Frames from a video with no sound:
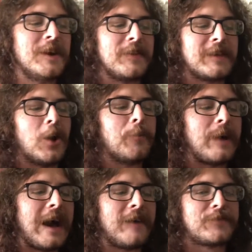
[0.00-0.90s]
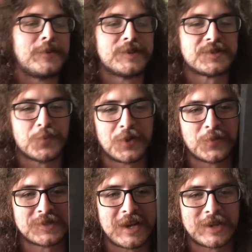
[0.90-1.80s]
The album after this one
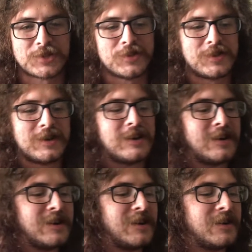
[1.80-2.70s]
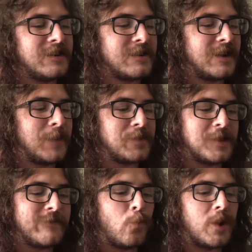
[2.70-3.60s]
was actually I
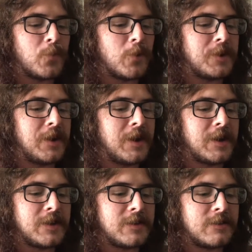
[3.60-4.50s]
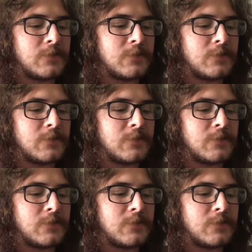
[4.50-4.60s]
believe 119,